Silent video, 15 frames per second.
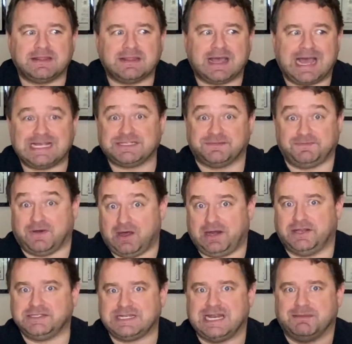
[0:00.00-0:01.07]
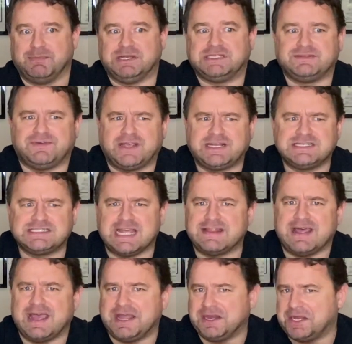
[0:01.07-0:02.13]
has a violent element, if I can say
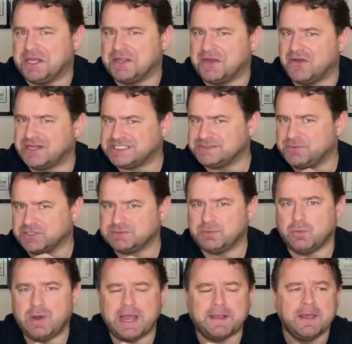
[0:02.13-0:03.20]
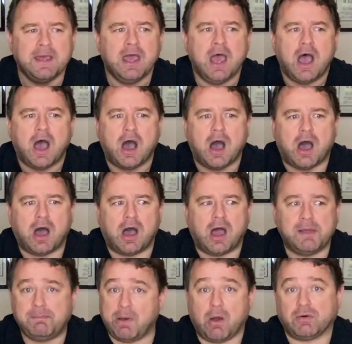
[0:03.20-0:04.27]
that in the nicest possible way.
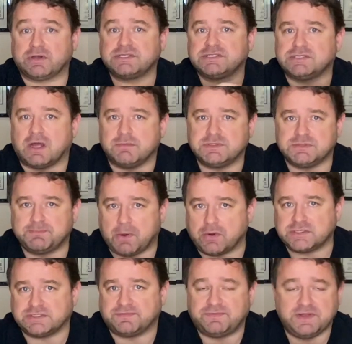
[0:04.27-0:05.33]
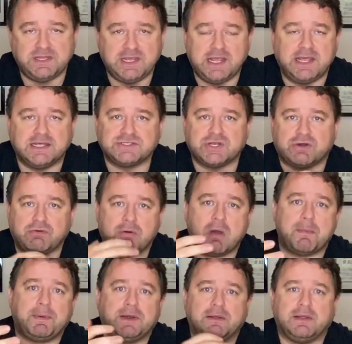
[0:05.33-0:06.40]
I boxed. I was a boxer for years. I grew
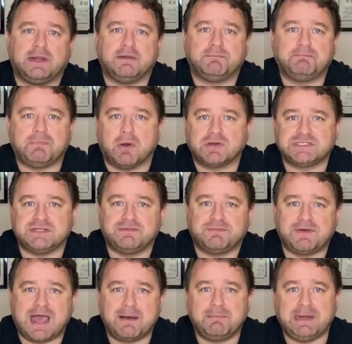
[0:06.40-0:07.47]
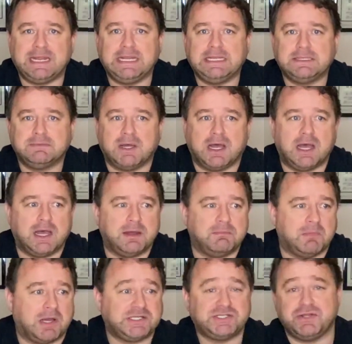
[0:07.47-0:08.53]
up in a boxing family.
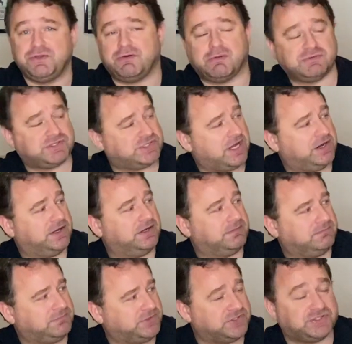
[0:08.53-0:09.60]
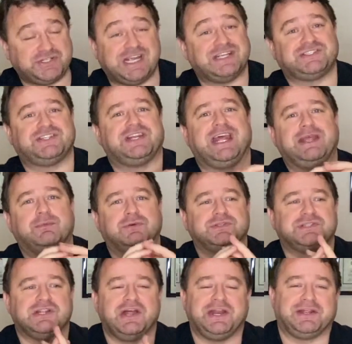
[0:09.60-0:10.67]
My two-year-old son just yesterday
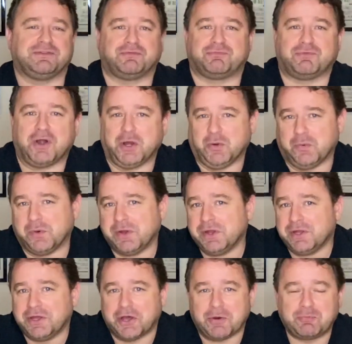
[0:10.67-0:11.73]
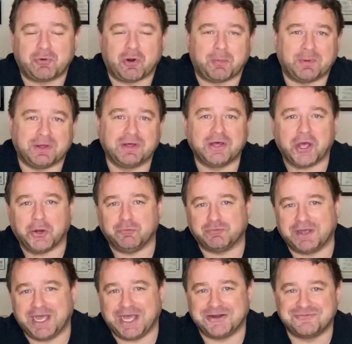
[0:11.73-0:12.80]
was learning to throw a proper
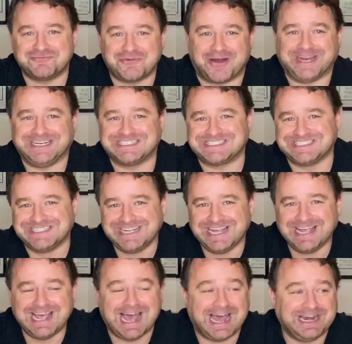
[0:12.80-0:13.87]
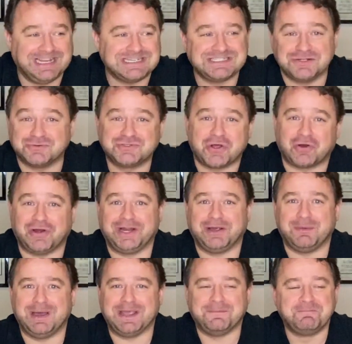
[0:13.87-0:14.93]
overhand right, and he's still toddling
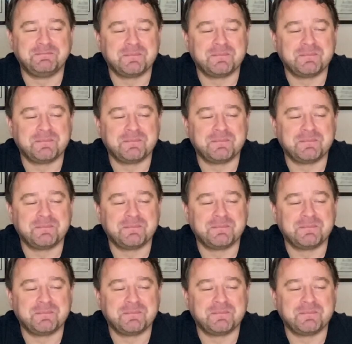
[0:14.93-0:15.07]
away.